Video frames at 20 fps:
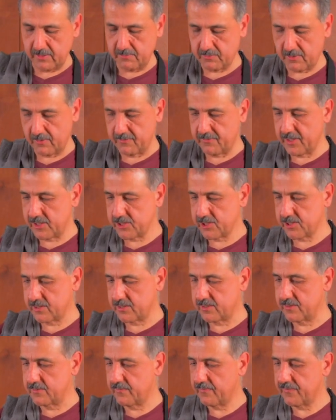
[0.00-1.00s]

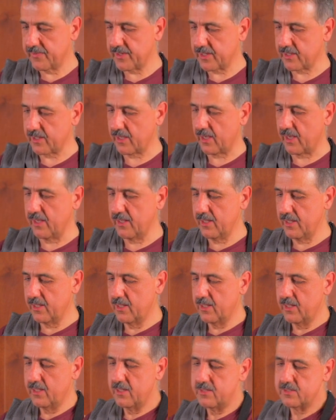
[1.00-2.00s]
professional. Okay,
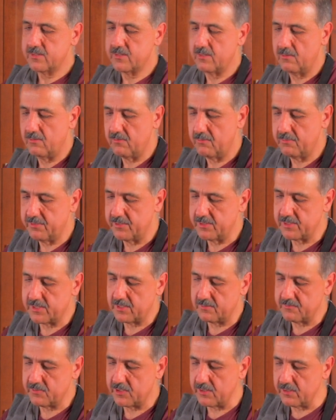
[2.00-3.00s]
so we'll put
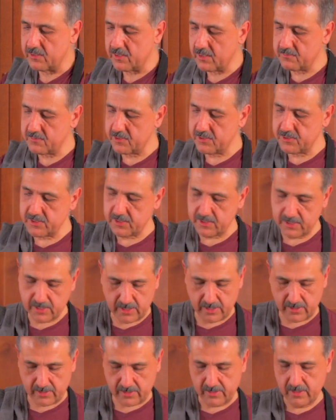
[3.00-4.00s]
some cucumbers in
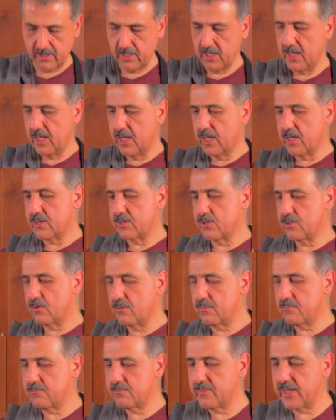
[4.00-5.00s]
here.
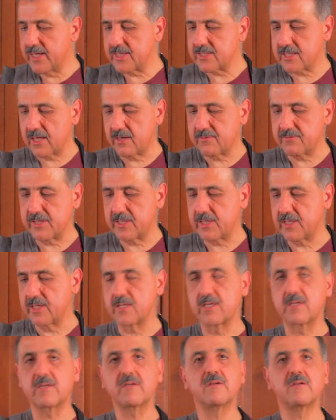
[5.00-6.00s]
Don't mix
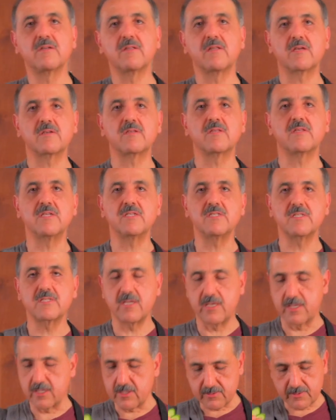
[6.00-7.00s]
everything, like these
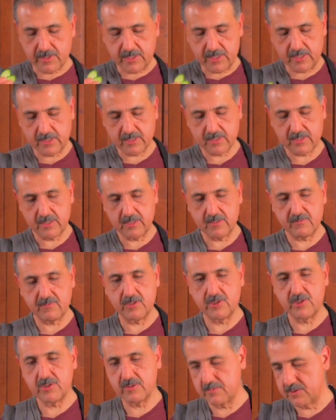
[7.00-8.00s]
ingredients, these
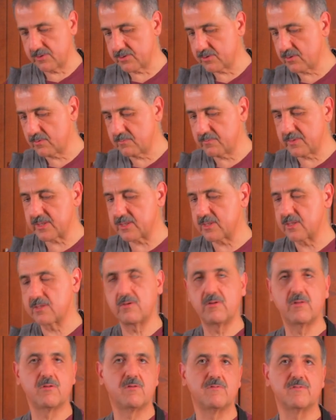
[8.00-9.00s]
vegetables, don't mix it
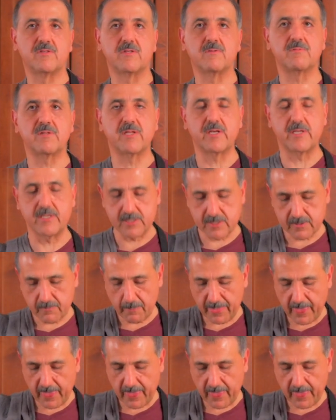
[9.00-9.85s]
all over the place,